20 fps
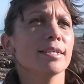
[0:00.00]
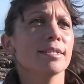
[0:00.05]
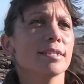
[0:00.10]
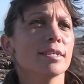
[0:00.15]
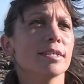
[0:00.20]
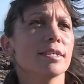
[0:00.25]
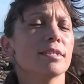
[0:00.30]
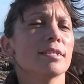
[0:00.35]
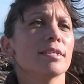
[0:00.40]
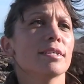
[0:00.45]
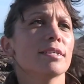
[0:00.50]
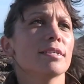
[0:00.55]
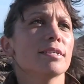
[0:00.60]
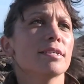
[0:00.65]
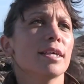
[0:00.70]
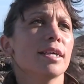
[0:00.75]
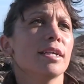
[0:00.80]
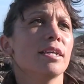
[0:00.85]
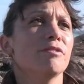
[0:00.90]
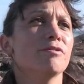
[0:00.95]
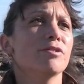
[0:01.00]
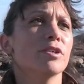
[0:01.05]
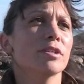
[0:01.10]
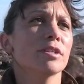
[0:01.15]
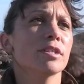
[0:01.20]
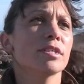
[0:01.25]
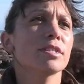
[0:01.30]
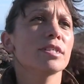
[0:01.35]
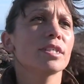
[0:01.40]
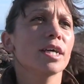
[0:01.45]
ancestors, they lived
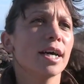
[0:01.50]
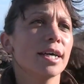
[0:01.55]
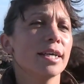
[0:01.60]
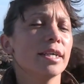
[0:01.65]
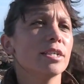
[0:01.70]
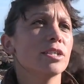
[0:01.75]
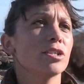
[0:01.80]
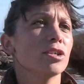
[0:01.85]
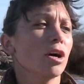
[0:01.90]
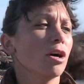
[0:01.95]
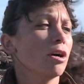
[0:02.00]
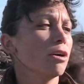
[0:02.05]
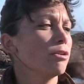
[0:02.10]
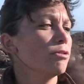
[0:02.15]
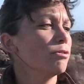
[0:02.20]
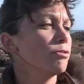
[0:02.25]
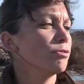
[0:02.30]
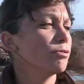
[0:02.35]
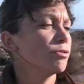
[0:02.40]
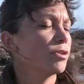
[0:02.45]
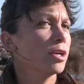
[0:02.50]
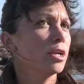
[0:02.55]
on this diet of